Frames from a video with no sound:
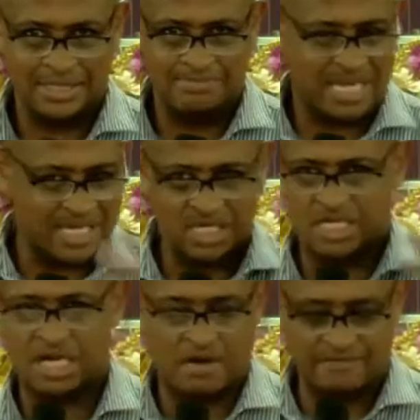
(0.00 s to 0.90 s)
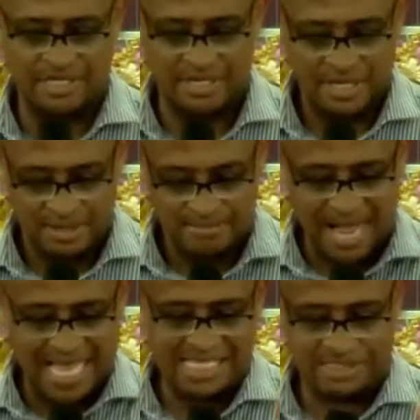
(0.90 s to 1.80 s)
being covered
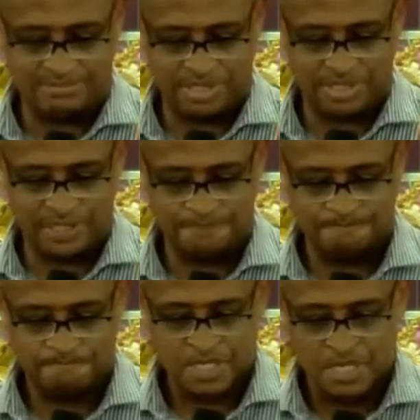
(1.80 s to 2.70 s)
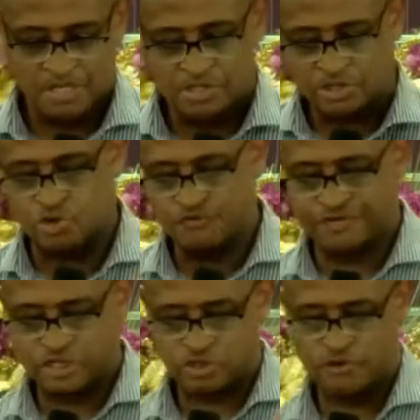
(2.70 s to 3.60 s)
by his blood. The
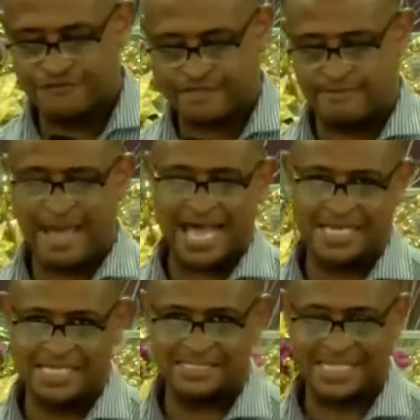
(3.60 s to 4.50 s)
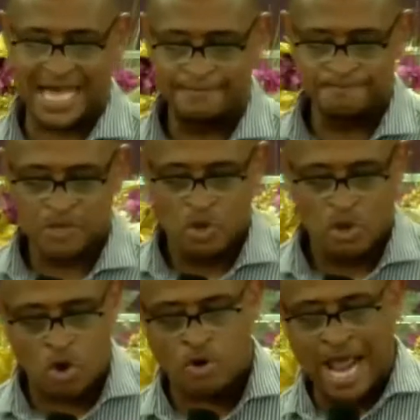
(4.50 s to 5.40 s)
truth of the matter is that
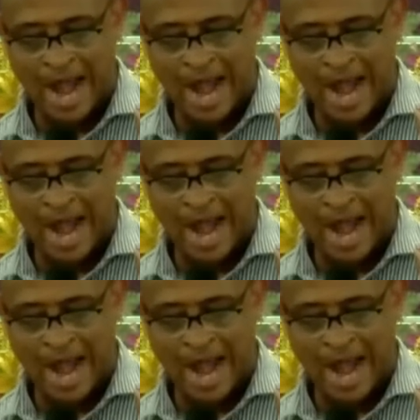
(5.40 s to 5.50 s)
on